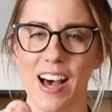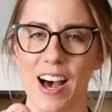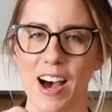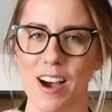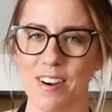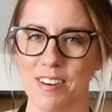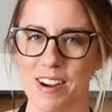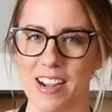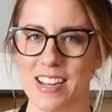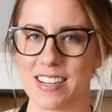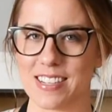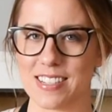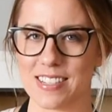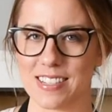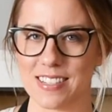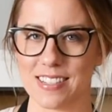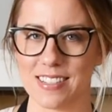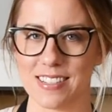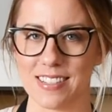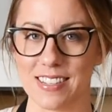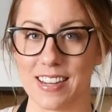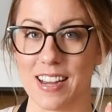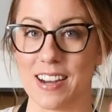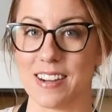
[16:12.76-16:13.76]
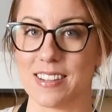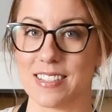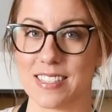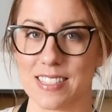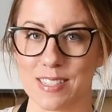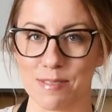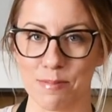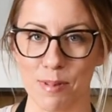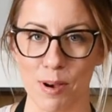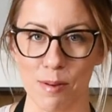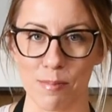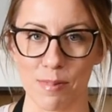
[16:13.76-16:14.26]
All right, now it's
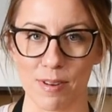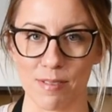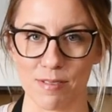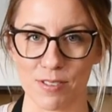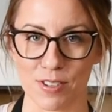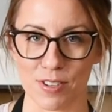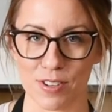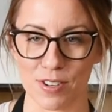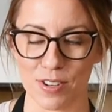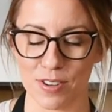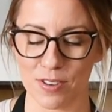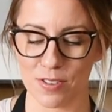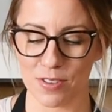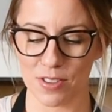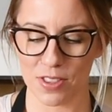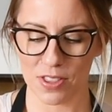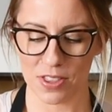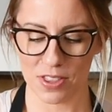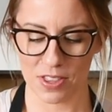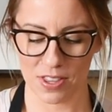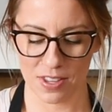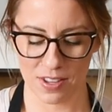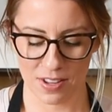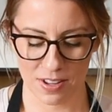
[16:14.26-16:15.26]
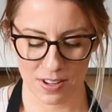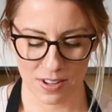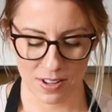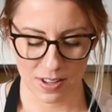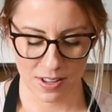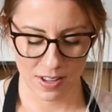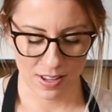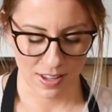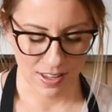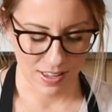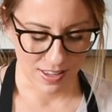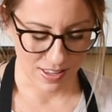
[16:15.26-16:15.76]
the moment of truth.
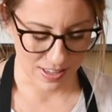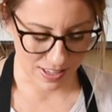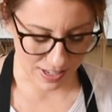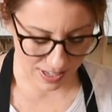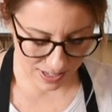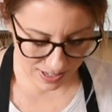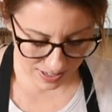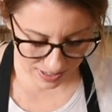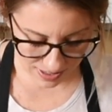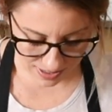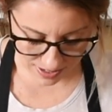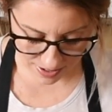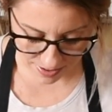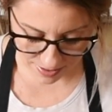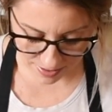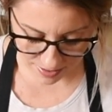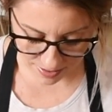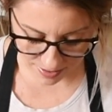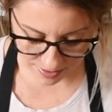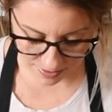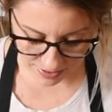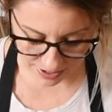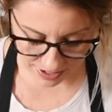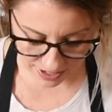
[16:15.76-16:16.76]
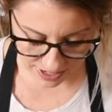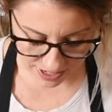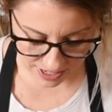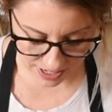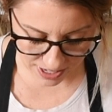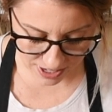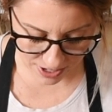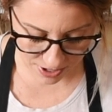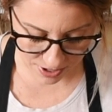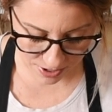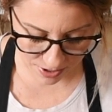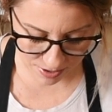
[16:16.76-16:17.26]
Look at it, they're very
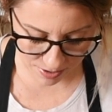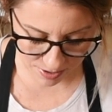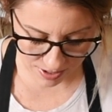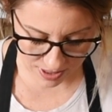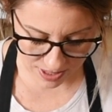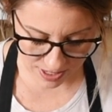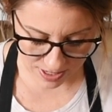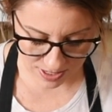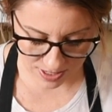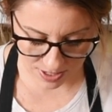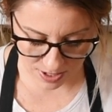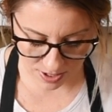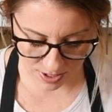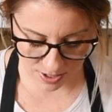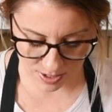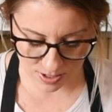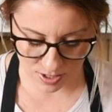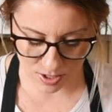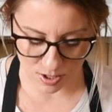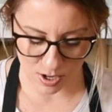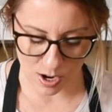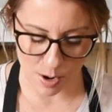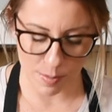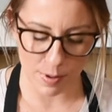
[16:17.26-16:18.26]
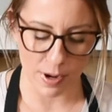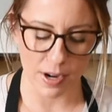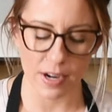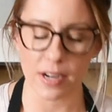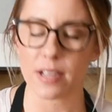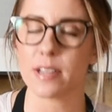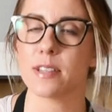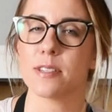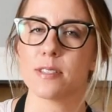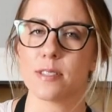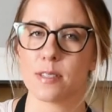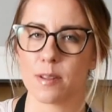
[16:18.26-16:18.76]
cute with these little
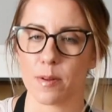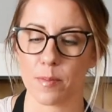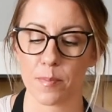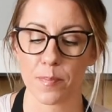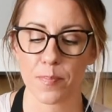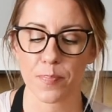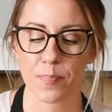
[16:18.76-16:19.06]
strawberries.